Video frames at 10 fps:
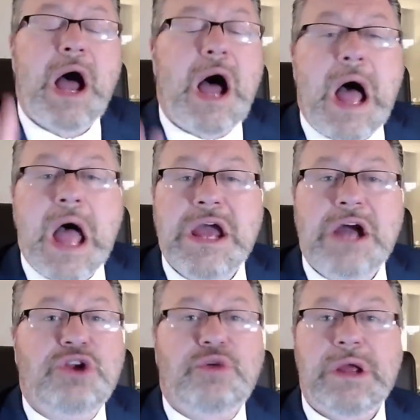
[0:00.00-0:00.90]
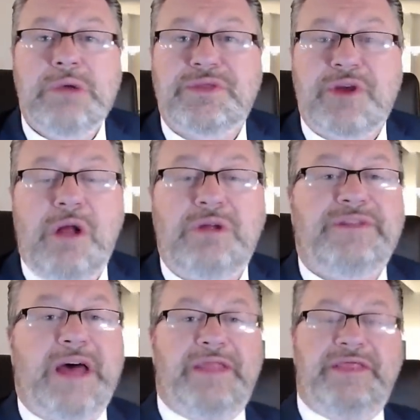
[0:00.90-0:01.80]
I agree with all of
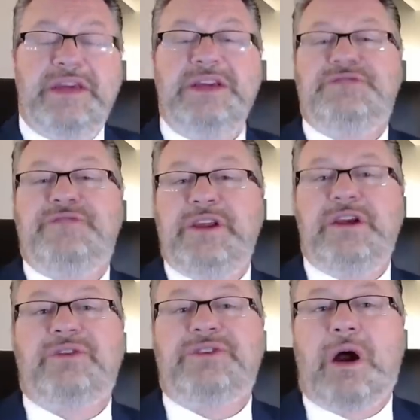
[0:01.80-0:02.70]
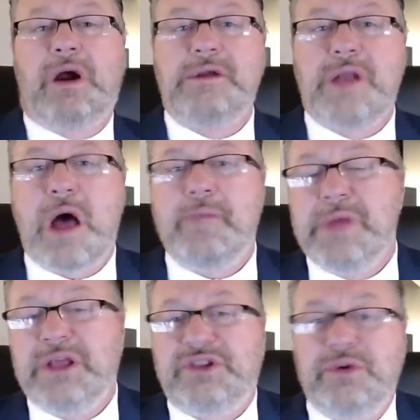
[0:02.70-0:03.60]
that. These videos are not
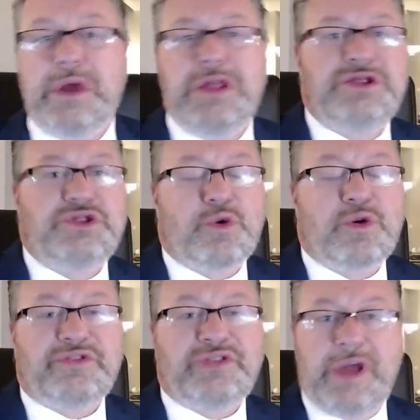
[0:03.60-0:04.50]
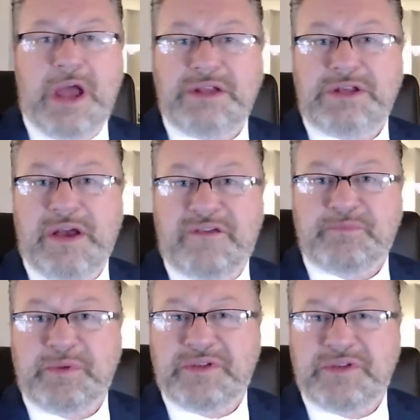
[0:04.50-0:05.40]
meant to endorse the ATF's
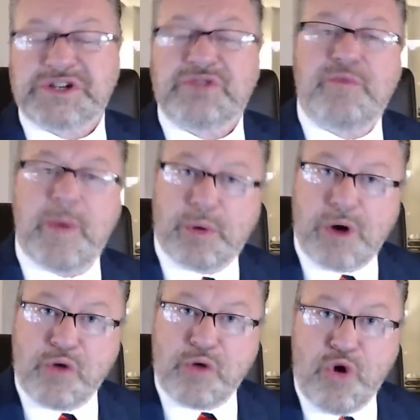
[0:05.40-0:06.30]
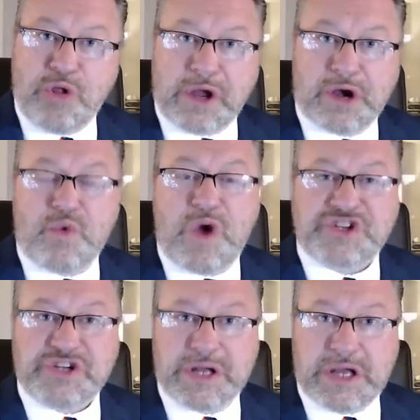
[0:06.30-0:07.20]
position. Remember our role here at
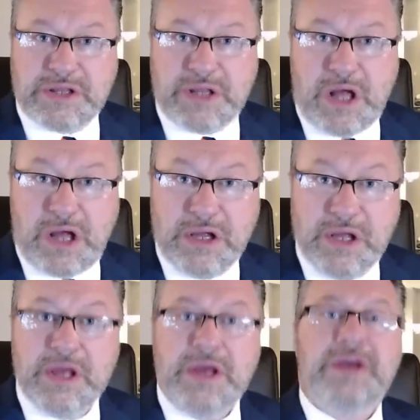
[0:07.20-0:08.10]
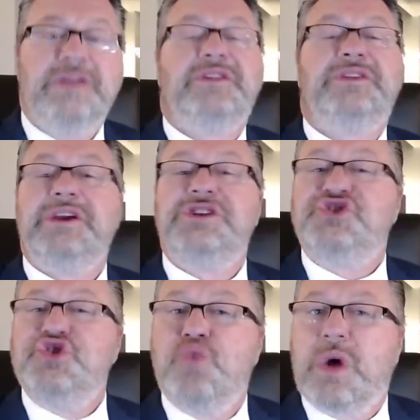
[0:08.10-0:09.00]
Washington Gun Law is to teach
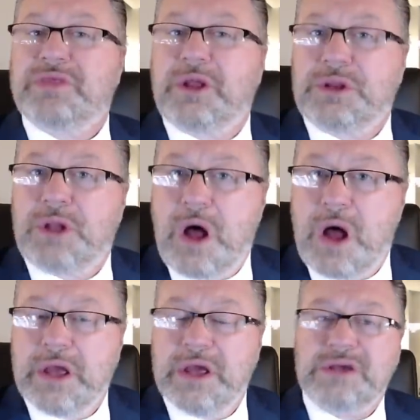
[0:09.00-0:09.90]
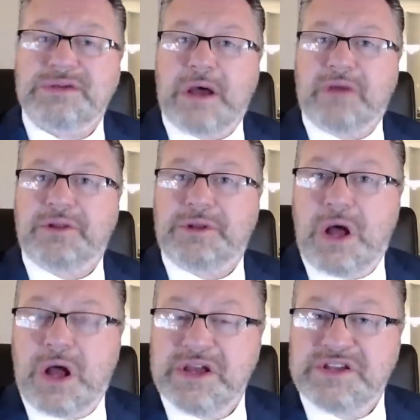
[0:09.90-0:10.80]
you what the law is, how the
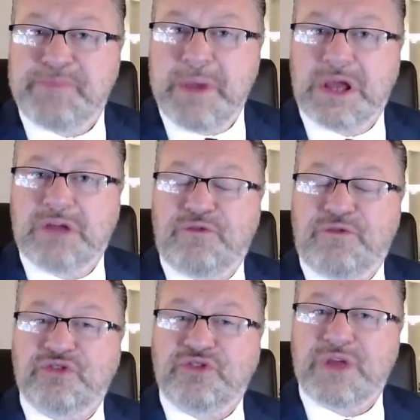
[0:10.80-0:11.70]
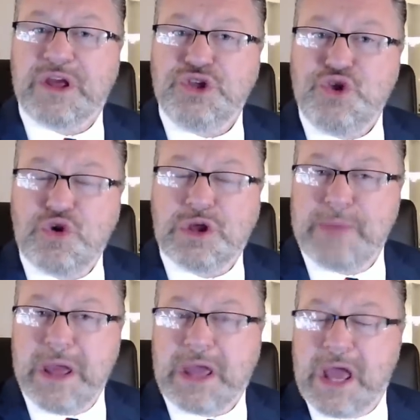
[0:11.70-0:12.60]
law is being enforced so that you can
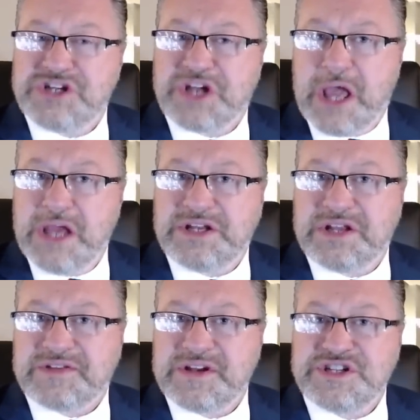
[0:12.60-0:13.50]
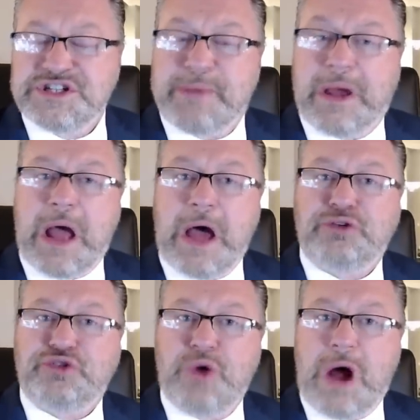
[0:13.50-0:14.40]
make educated decisions about how
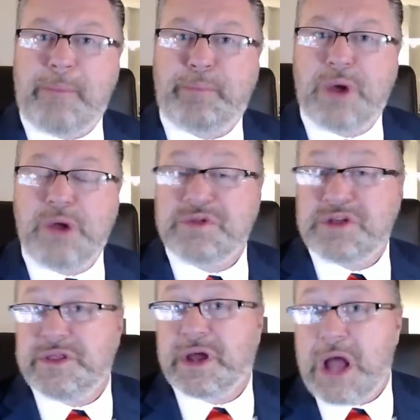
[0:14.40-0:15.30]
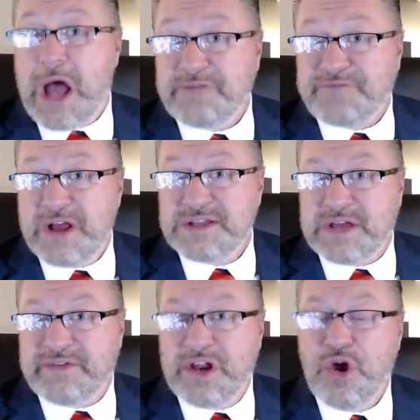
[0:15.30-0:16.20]
to operate within the confines
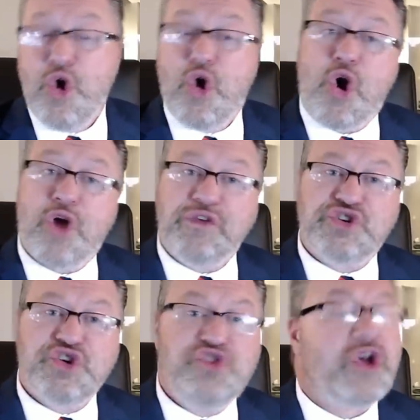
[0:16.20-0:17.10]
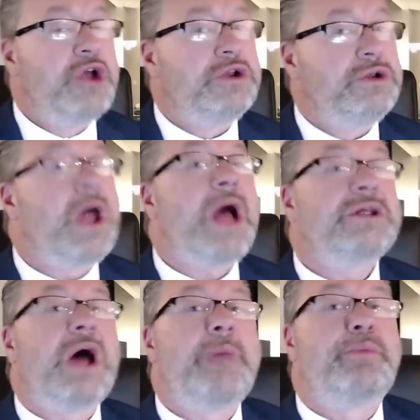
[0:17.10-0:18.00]
of it, or if you choose not
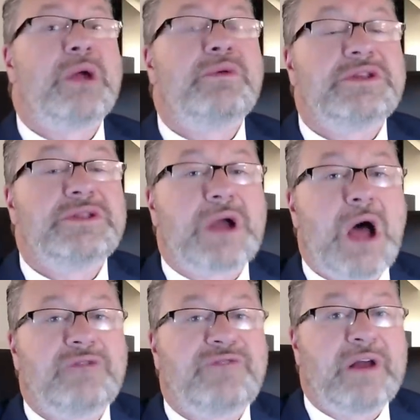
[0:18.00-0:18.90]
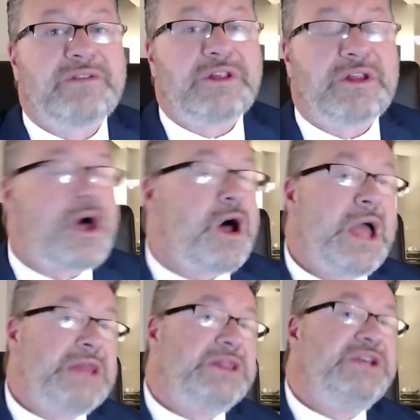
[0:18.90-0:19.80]
to operate within the confines of the law,
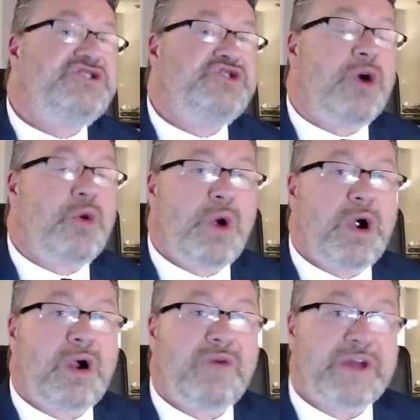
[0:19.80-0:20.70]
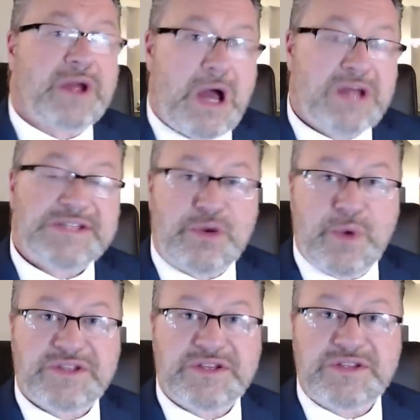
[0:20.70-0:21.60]
at least you are aware of the
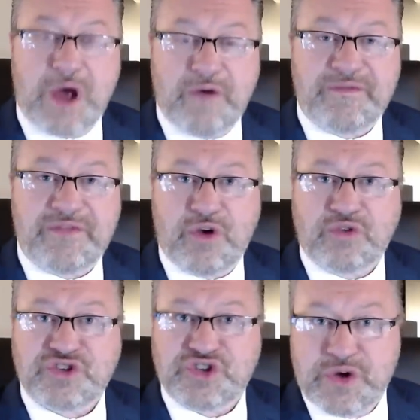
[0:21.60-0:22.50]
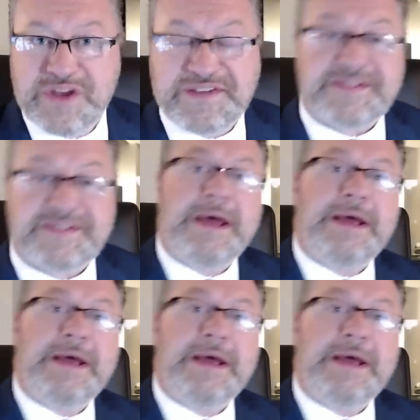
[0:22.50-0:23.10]
consequences of those choices.